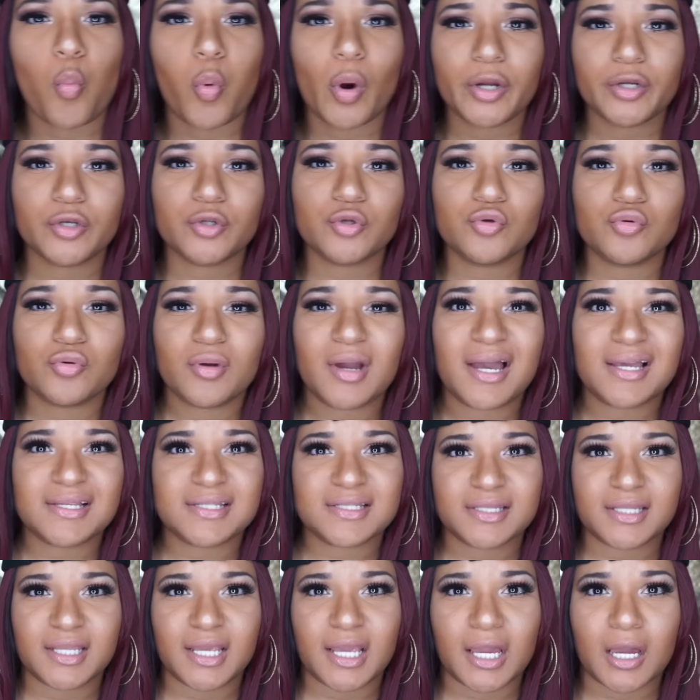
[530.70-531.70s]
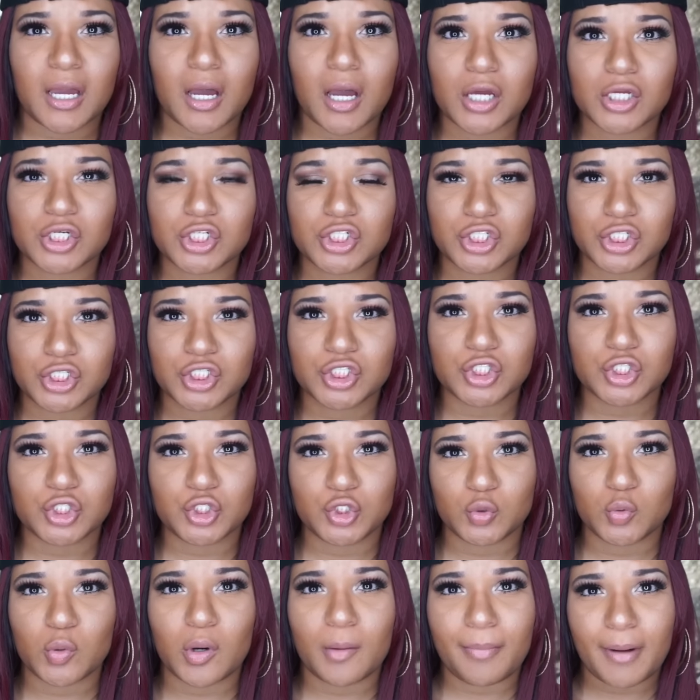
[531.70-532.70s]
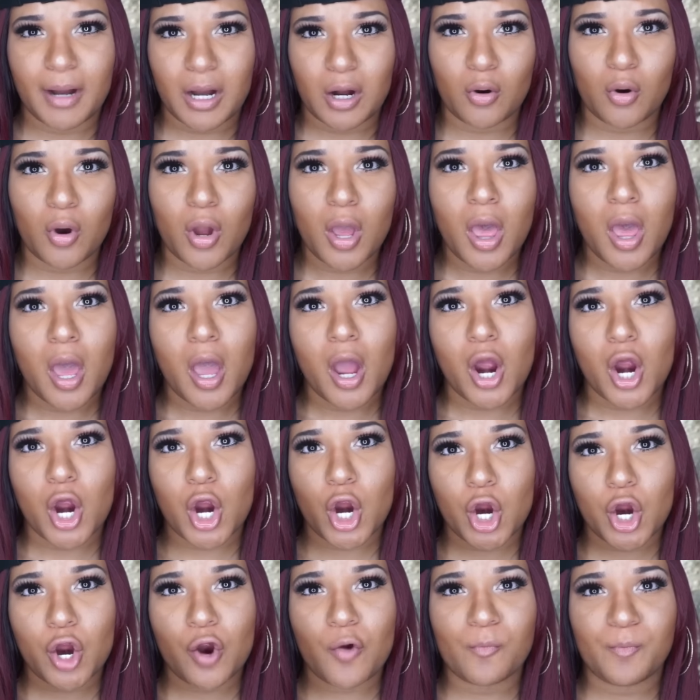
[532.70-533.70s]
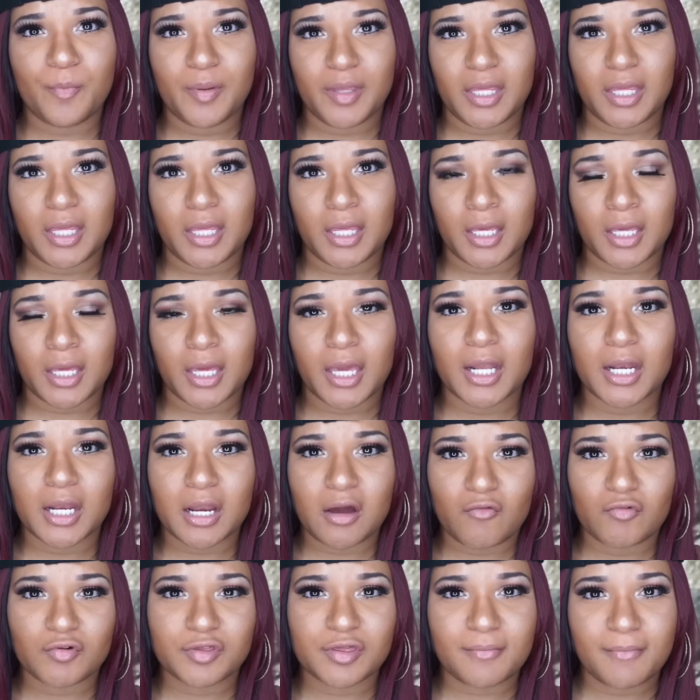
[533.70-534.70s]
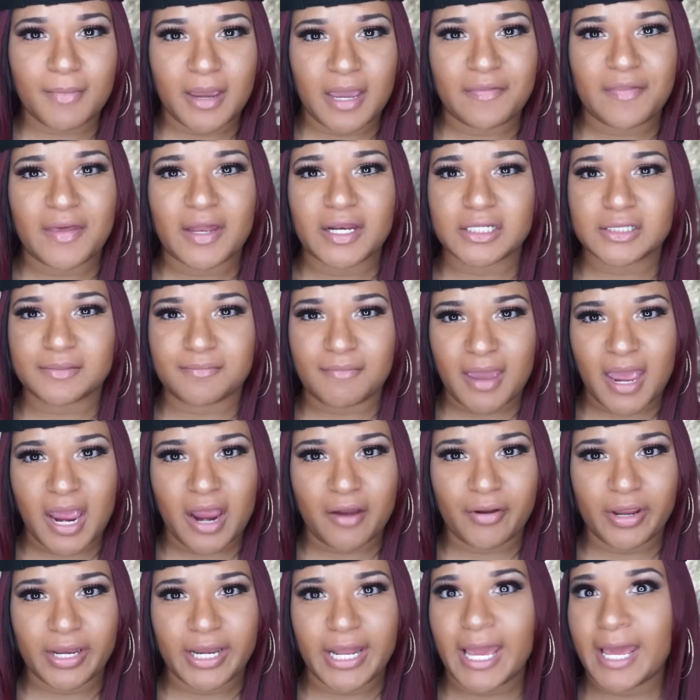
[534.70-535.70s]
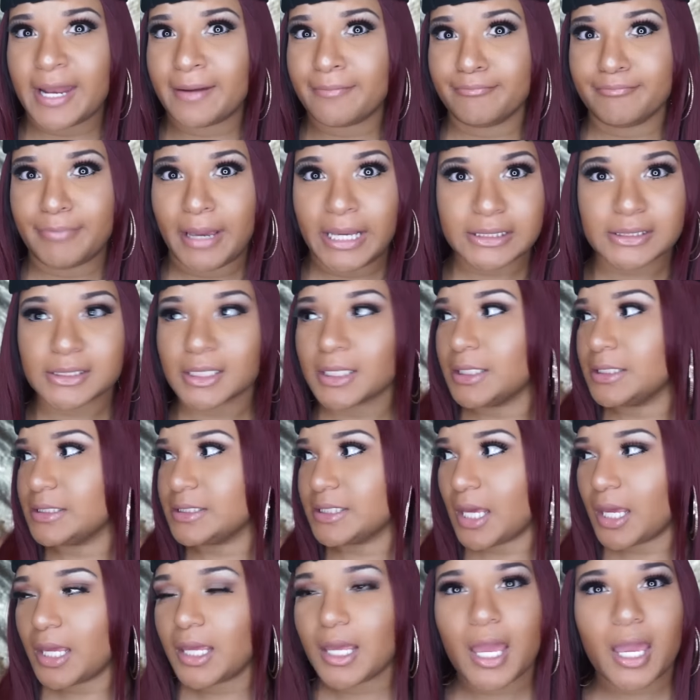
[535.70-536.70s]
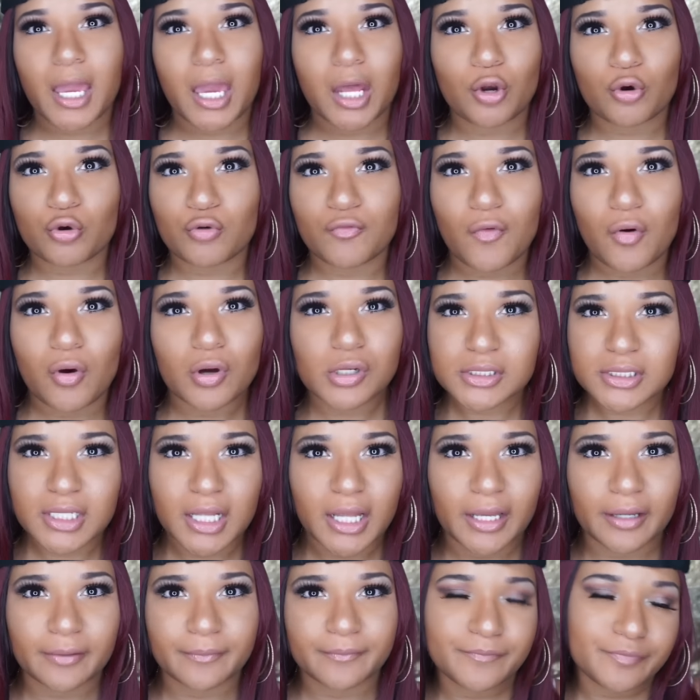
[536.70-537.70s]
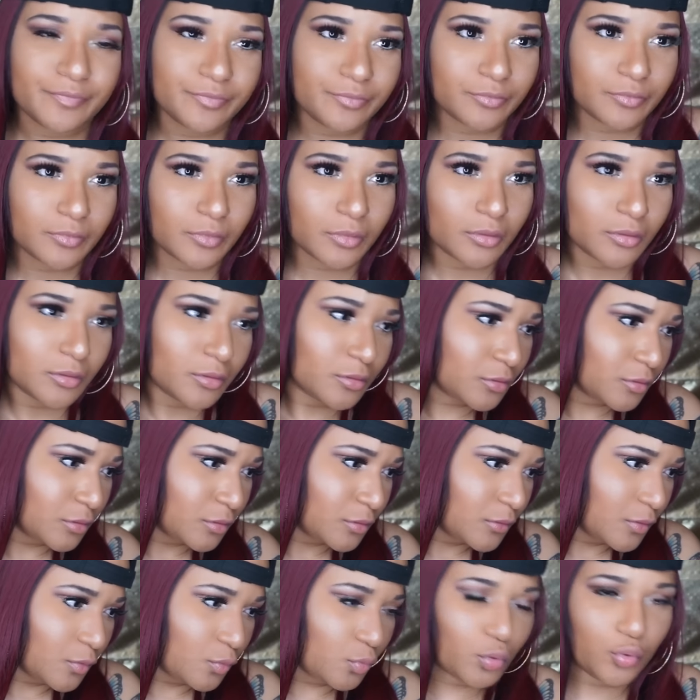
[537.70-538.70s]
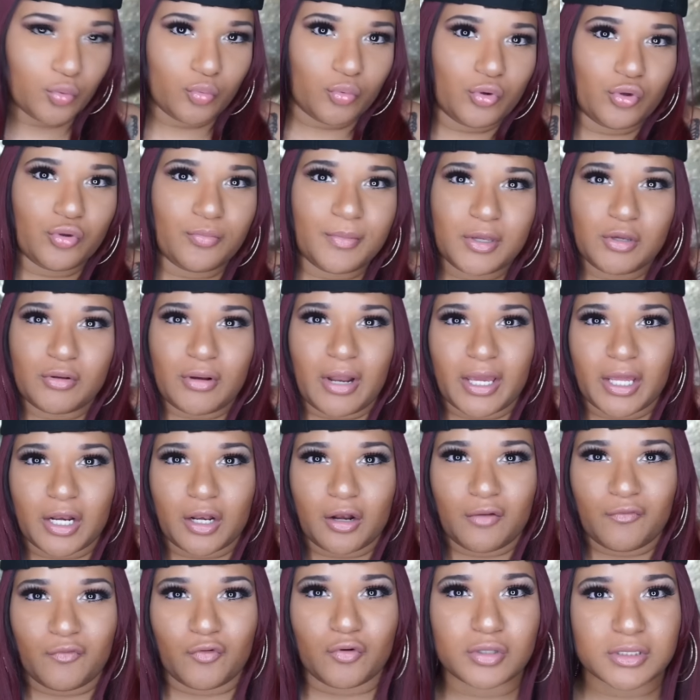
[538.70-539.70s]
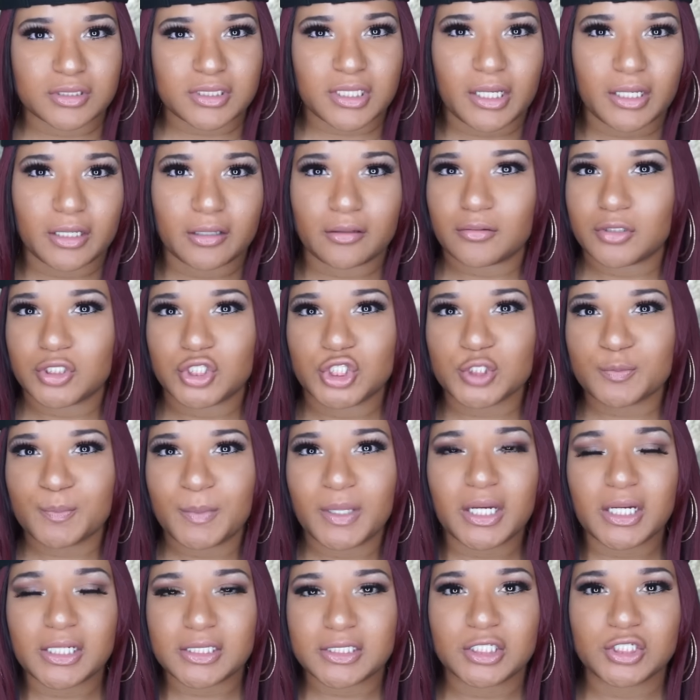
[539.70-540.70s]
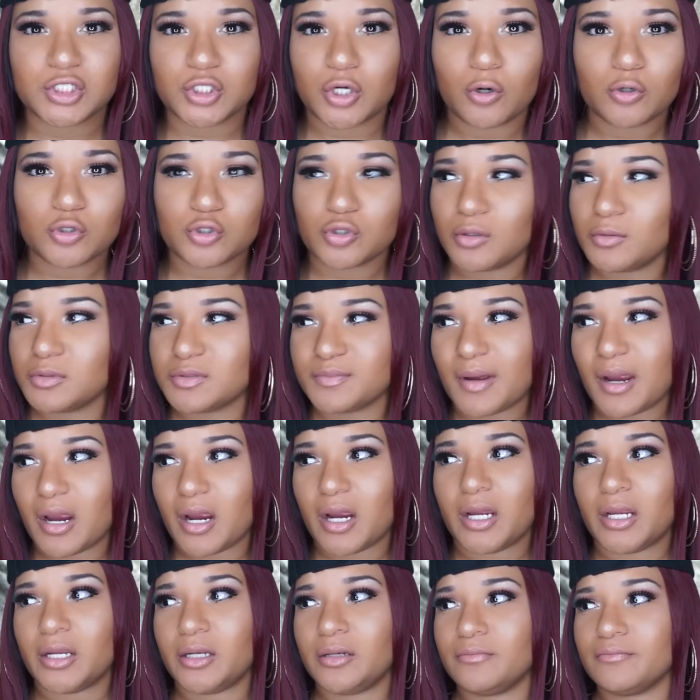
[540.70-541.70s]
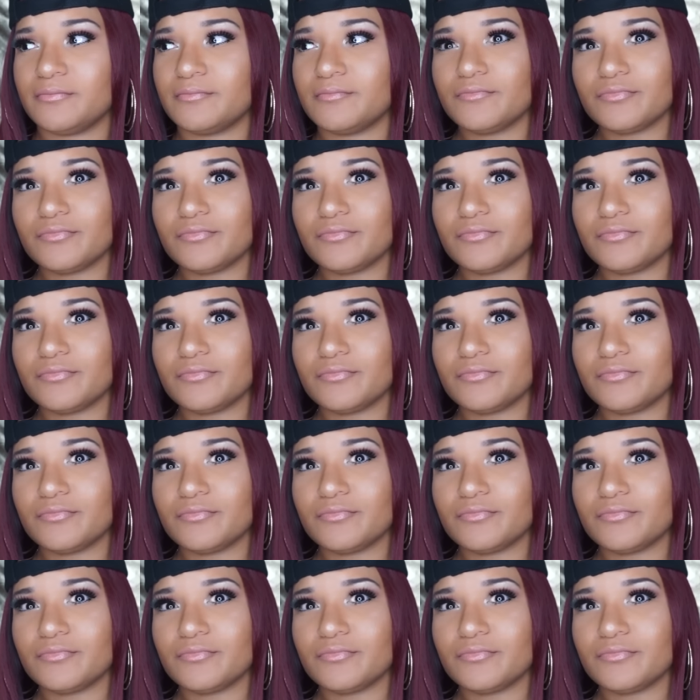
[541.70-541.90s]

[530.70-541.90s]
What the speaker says: what do you guys think she should do about her being in love with a man that is married and basically say he ain't getting a divorce. Like, what do you mean you're not getting a divorce? Like, just because he told you he was married